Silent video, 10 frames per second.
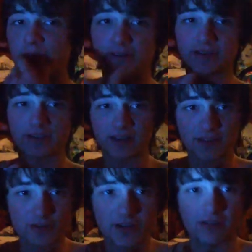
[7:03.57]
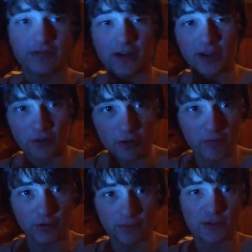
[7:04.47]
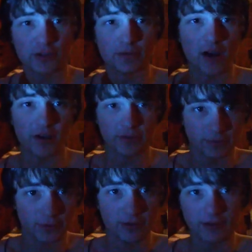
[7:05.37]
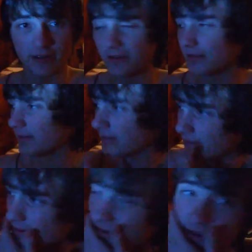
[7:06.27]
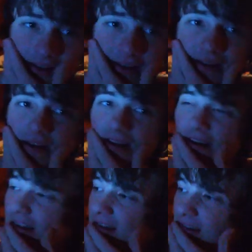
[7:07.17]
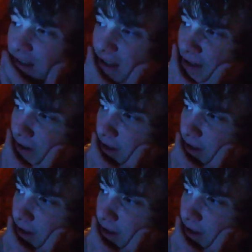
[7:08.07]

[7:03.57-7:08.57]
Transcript: They're basically saying they try to fuck you over as much as possible. True or false? A company is